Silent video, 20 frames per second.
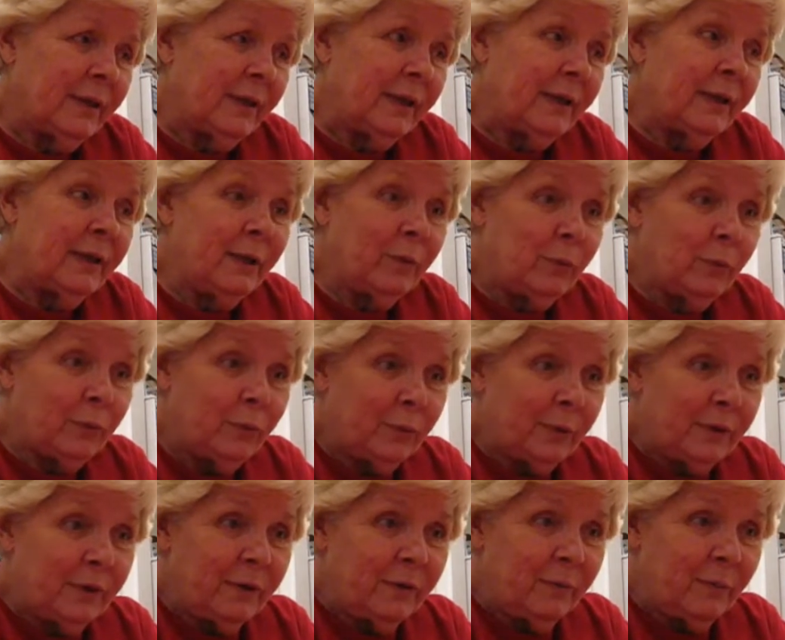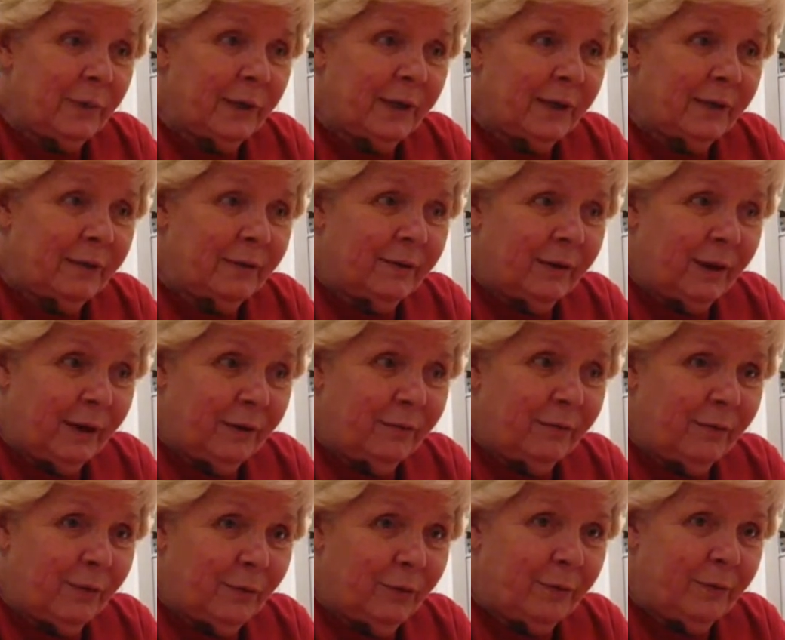And he would read to me, and I'd
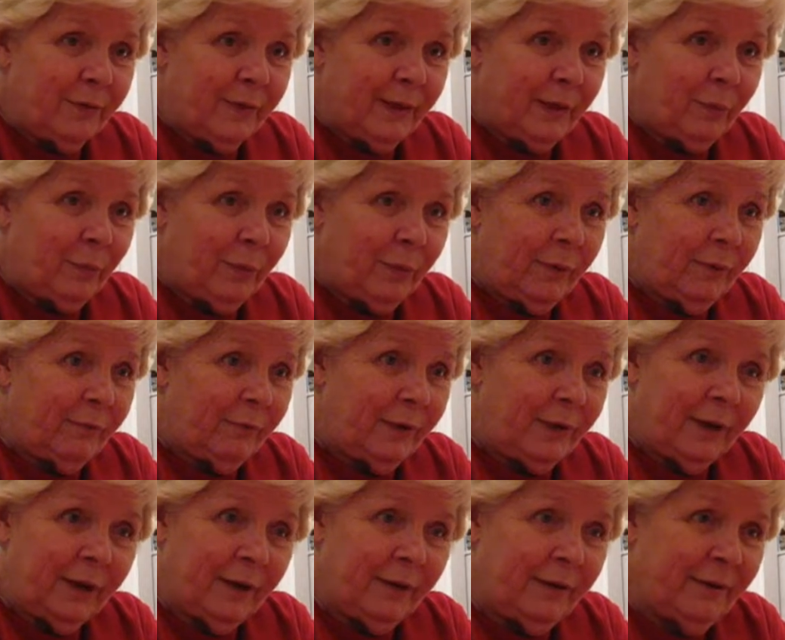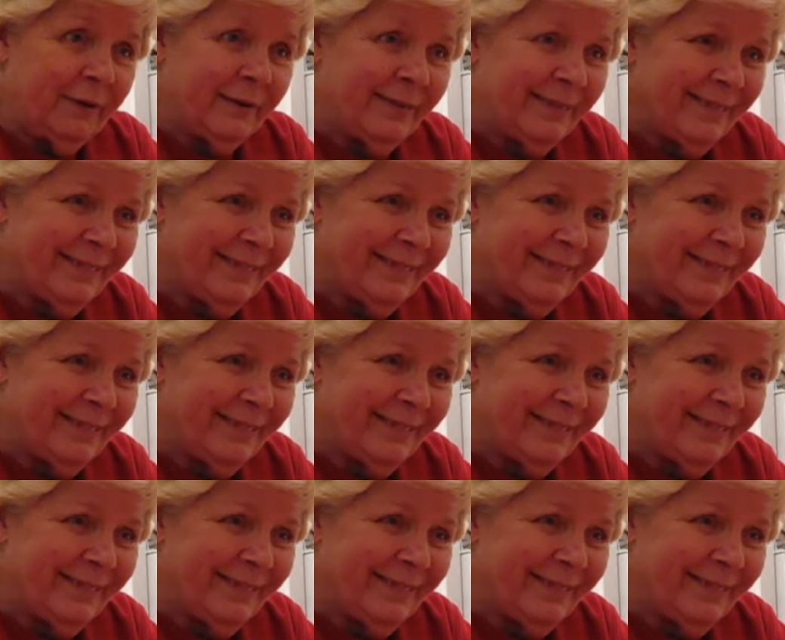fall asleep every night.